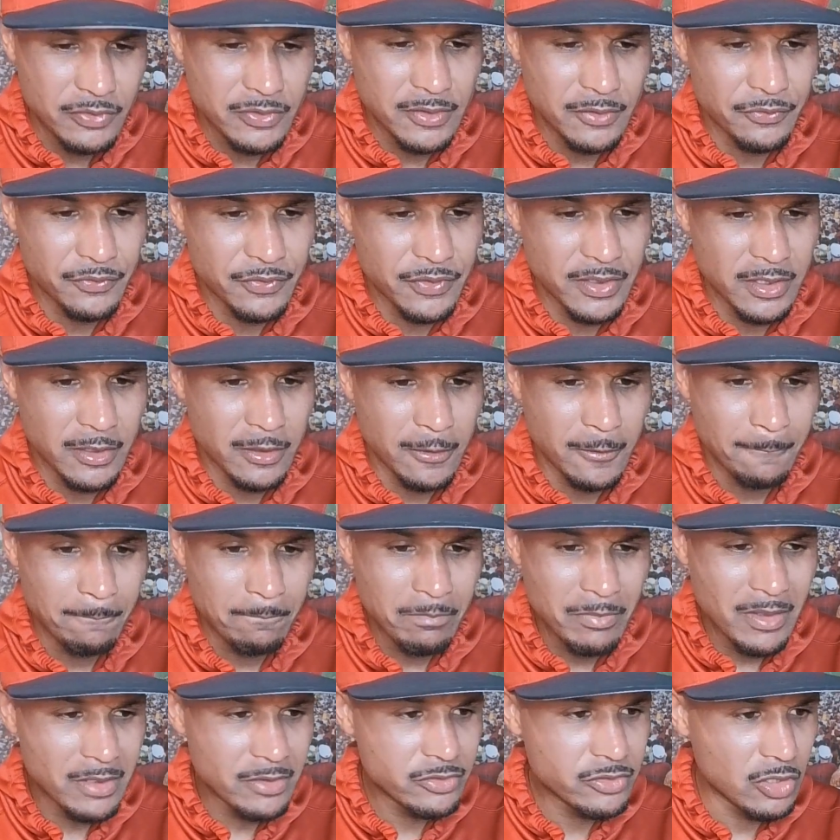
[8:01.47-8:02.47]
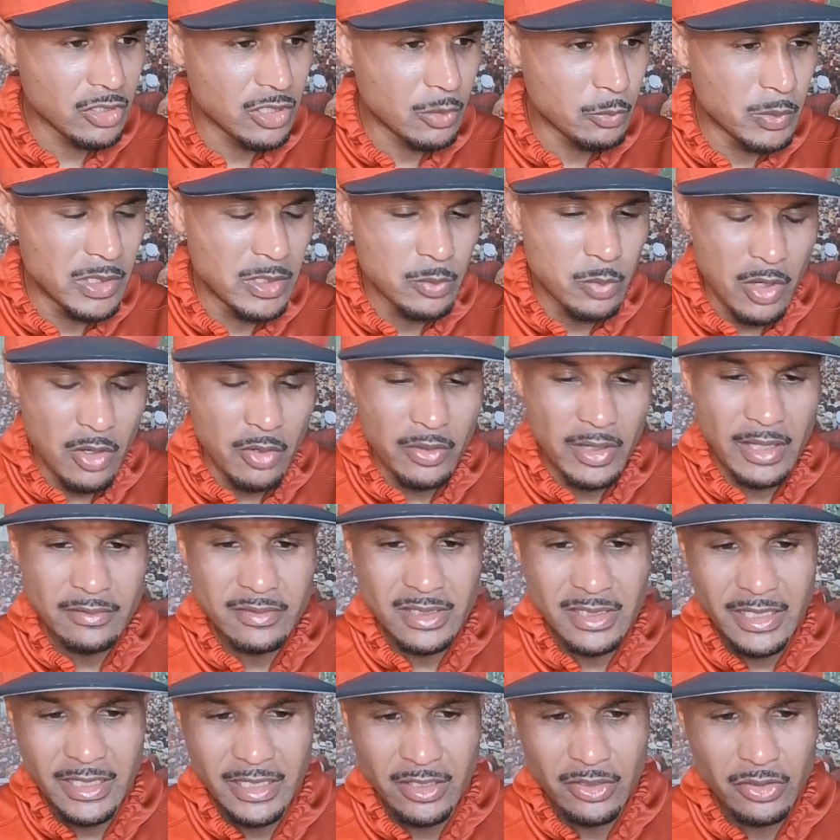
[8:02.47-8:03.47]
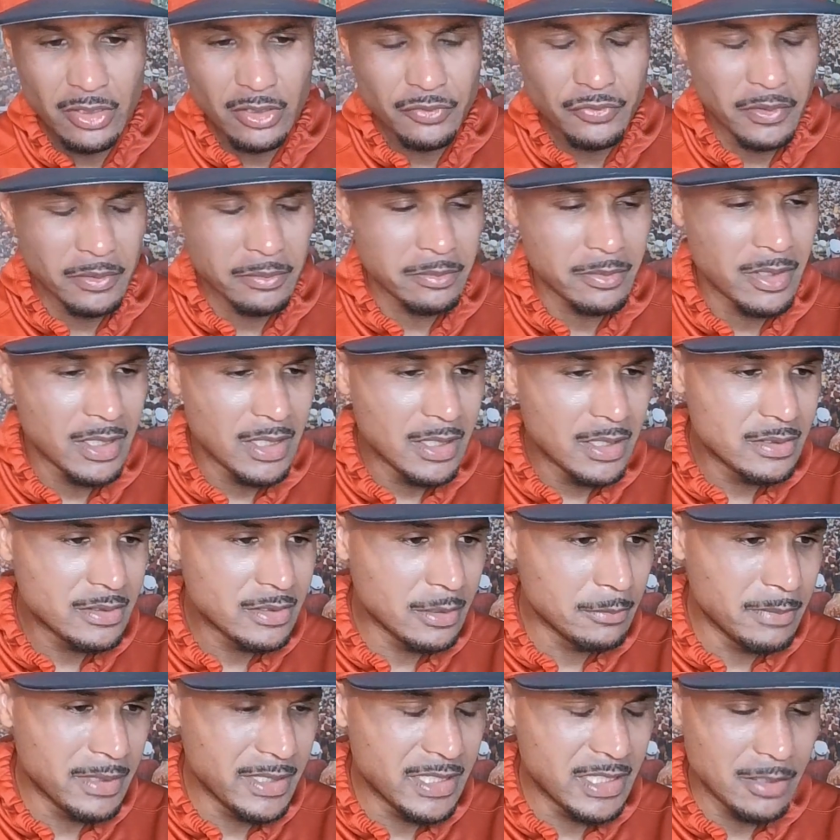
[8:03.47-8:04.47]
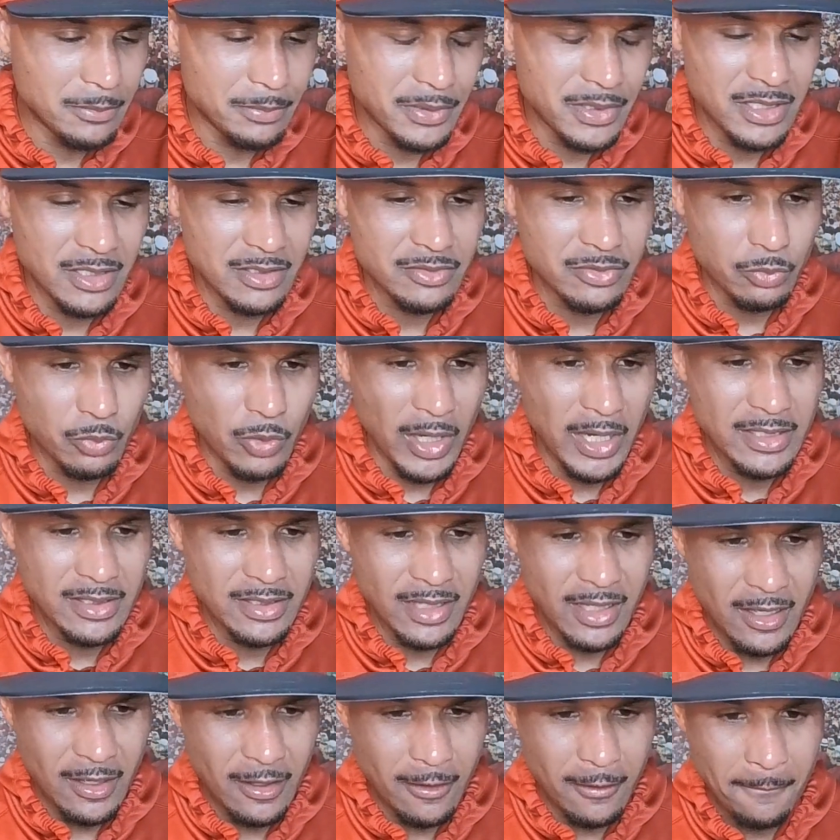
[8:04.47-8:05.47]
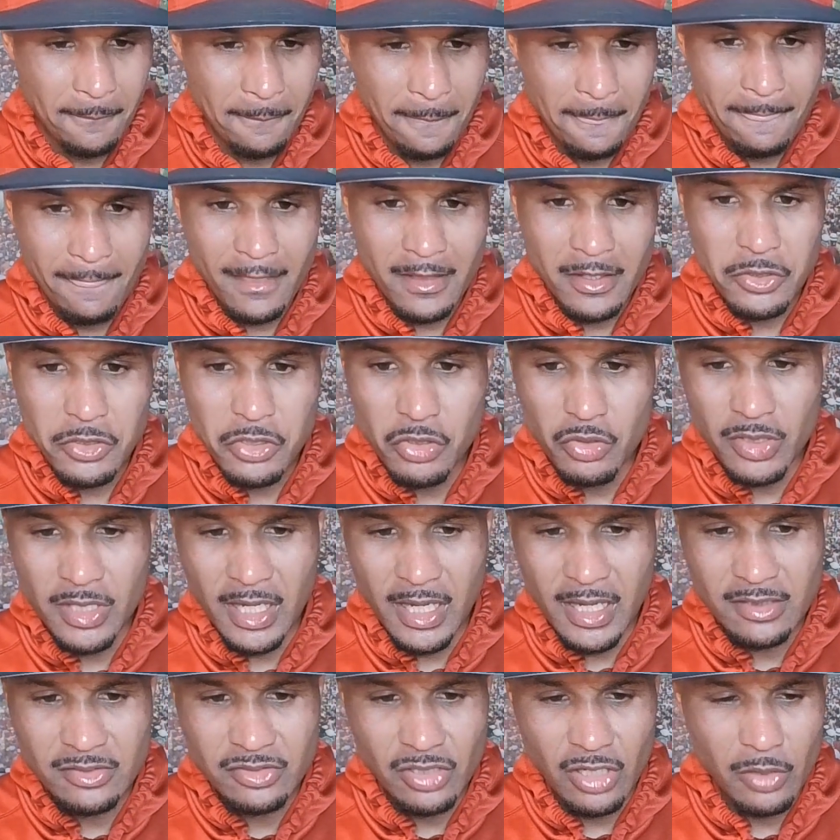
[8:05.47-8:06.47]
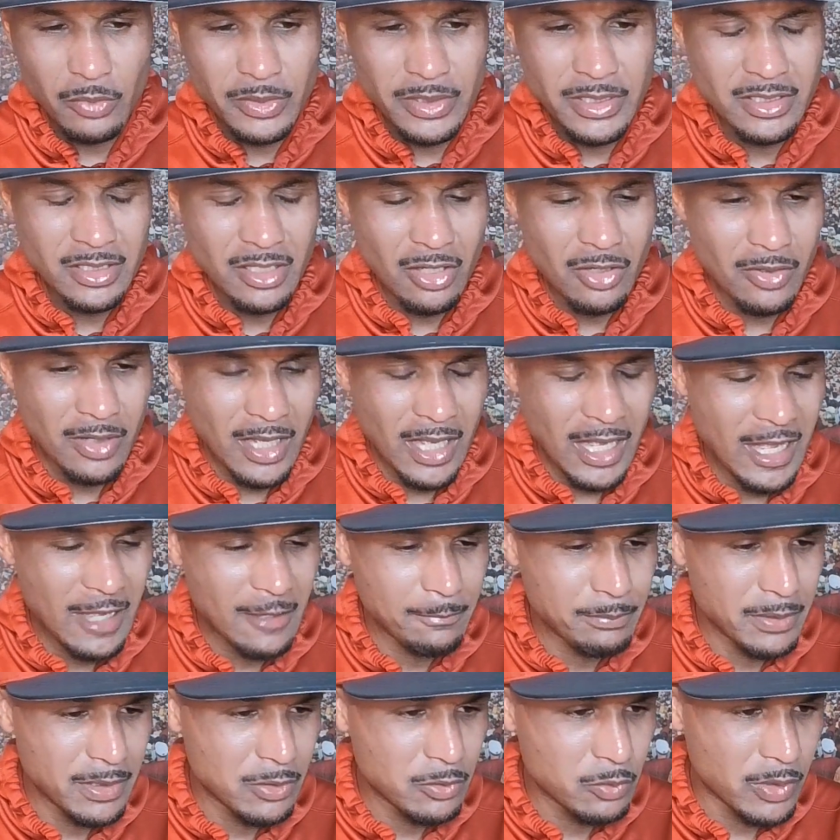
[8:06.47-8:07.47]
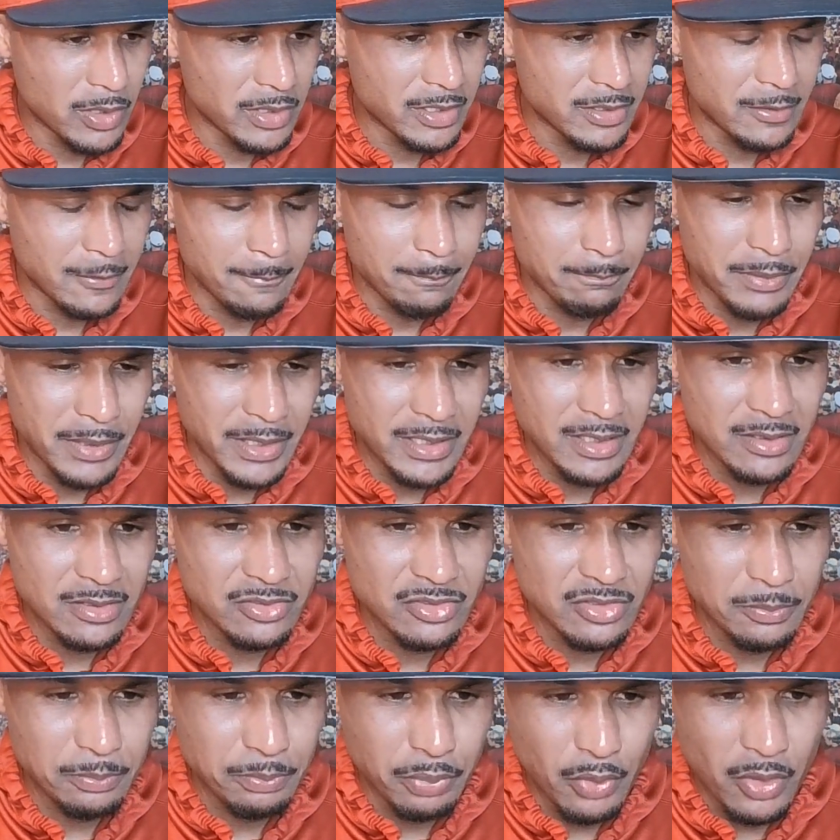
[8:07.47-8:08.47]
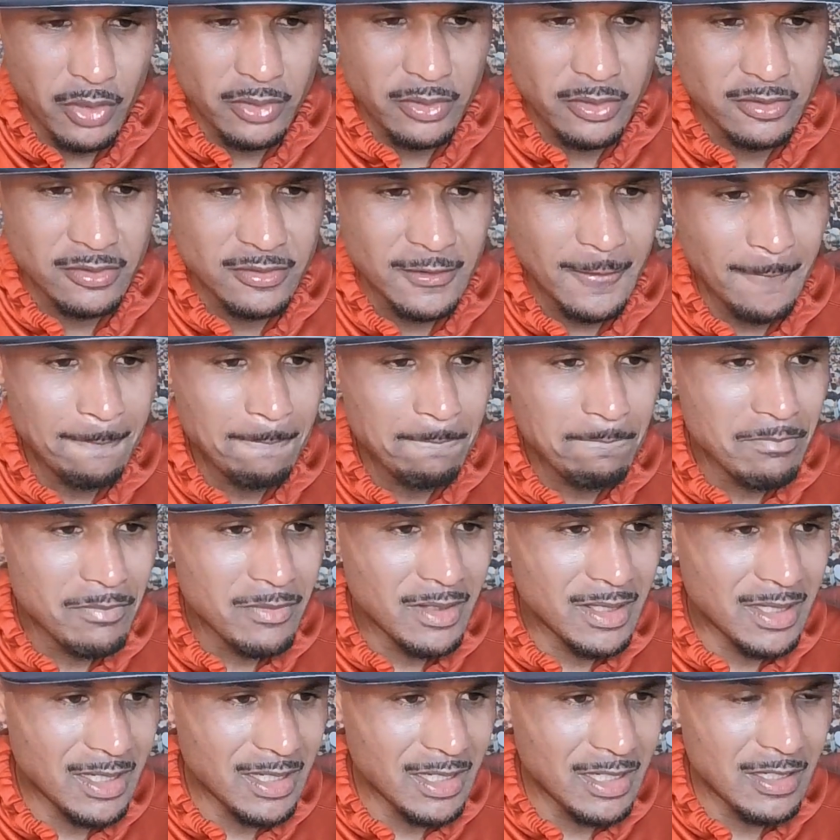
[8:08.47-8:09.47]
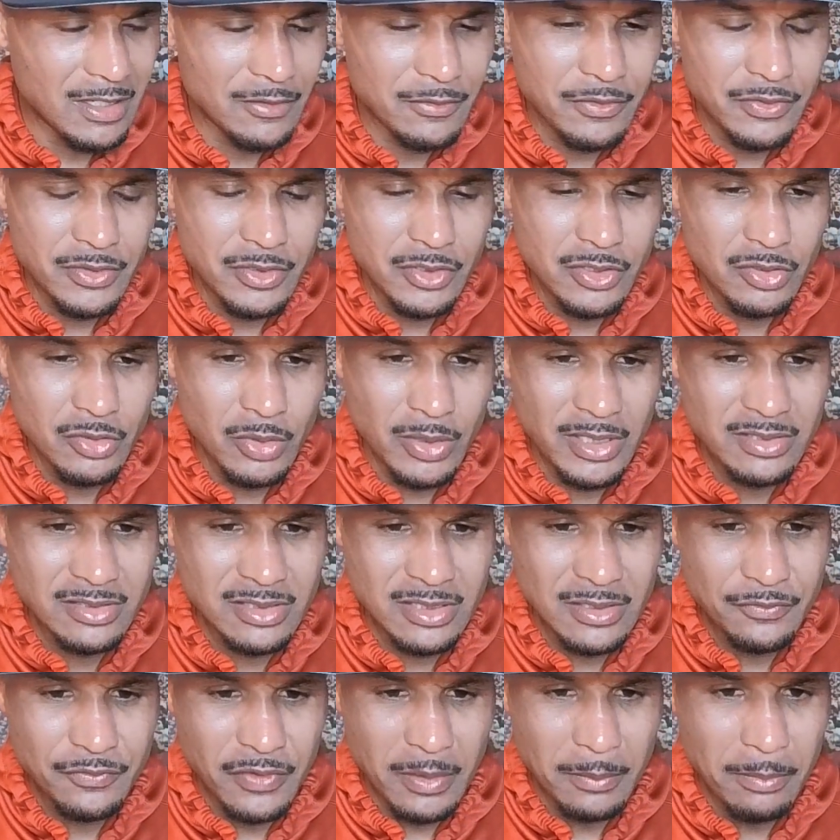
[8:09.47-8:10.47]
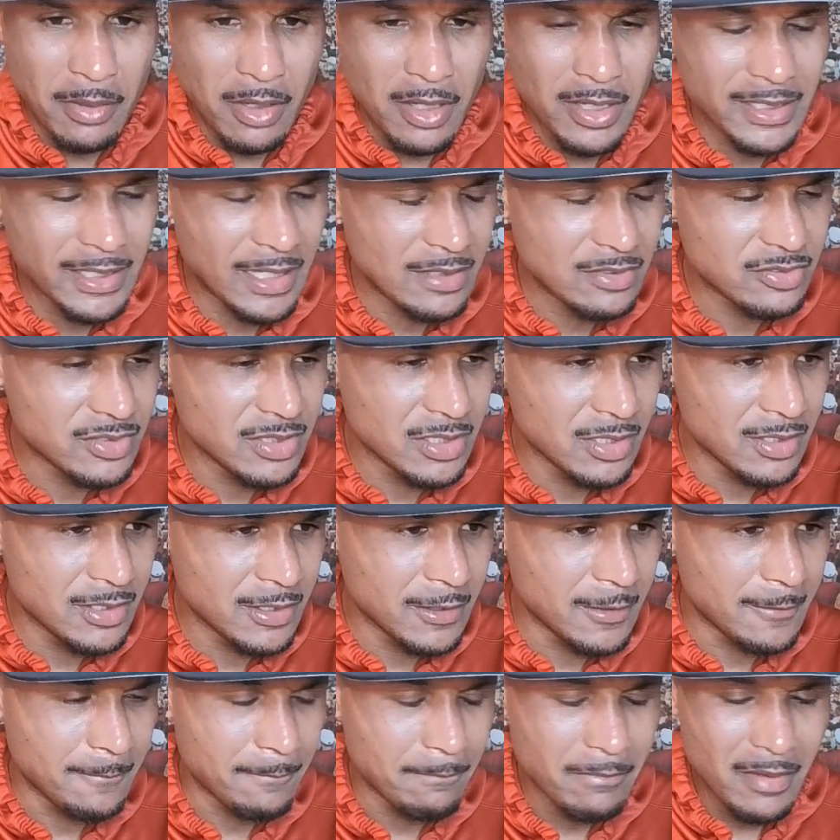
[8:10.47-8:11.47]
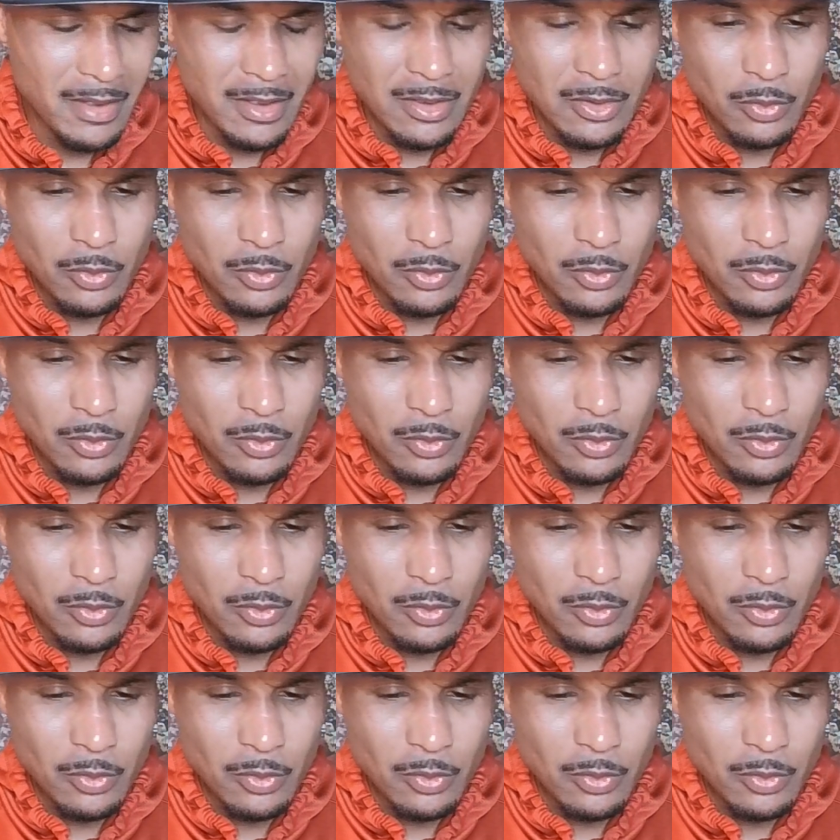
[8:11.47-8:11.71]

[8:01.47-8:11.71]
off the field so that we won't have to hear this from the media. Because right now, you guys already know I've been one of the biggest supporters of USC football, and I still am